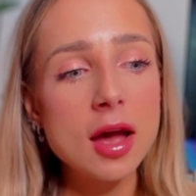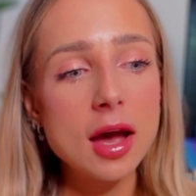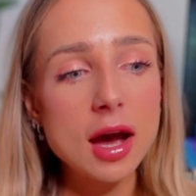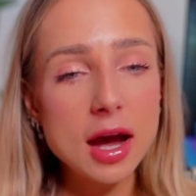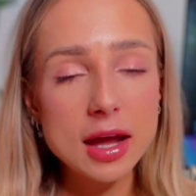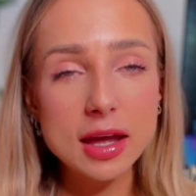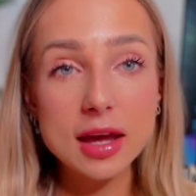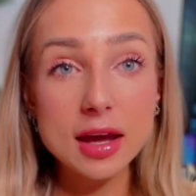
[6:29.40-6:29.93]

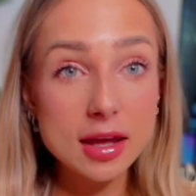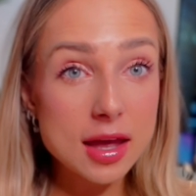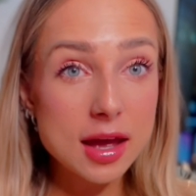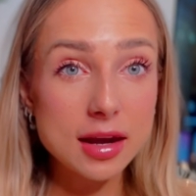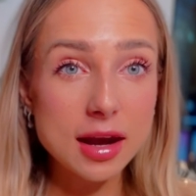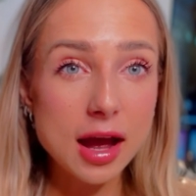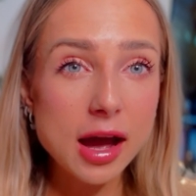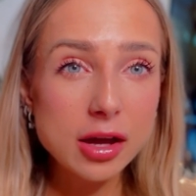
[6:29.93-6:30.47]

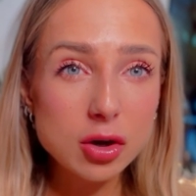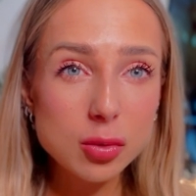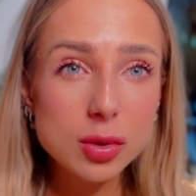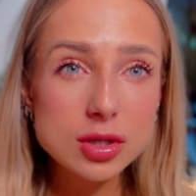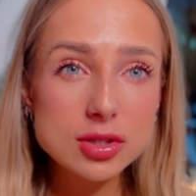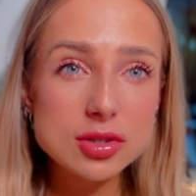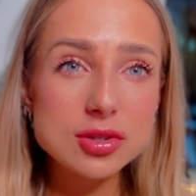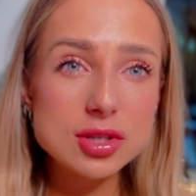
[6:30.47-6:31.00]
I don't
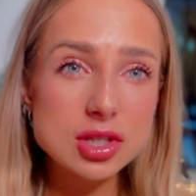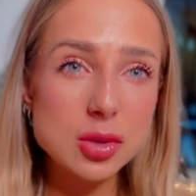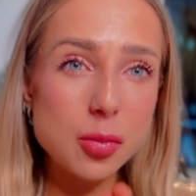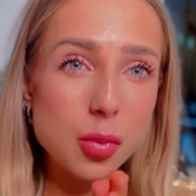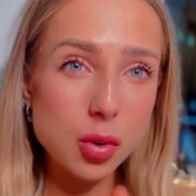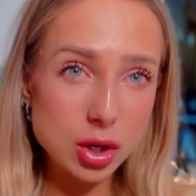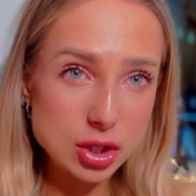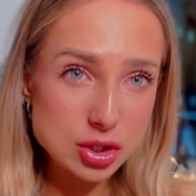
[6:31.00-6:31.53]
want to
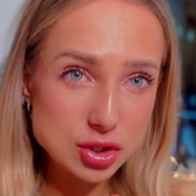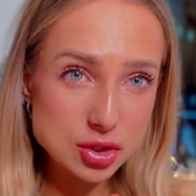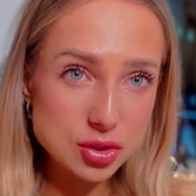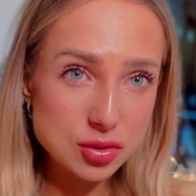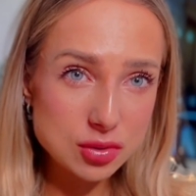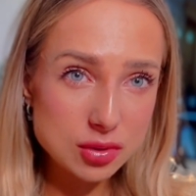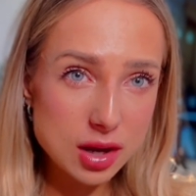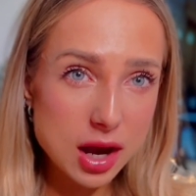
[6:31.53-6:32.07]
disappoint
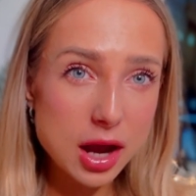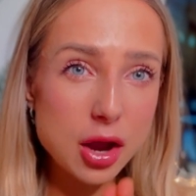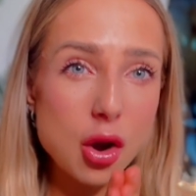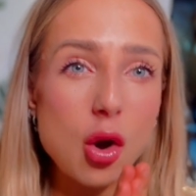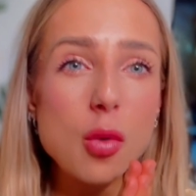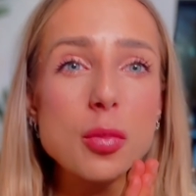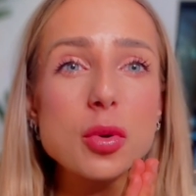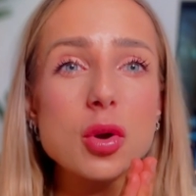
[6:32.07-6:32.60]
you. I
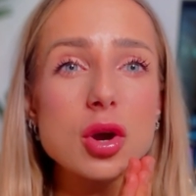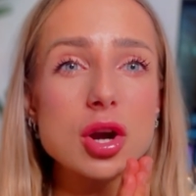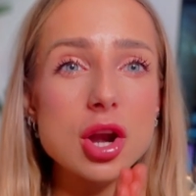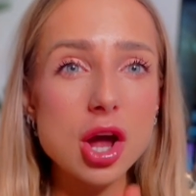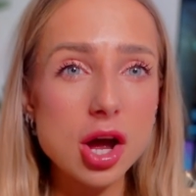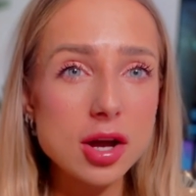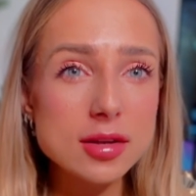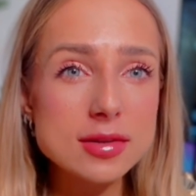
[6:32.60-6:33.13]
hope you're
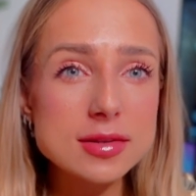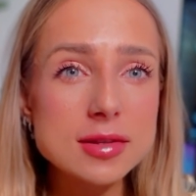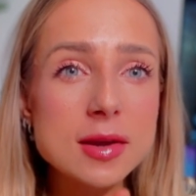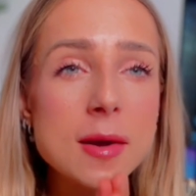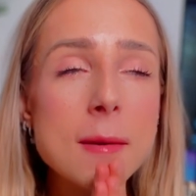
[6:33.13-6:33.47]
not,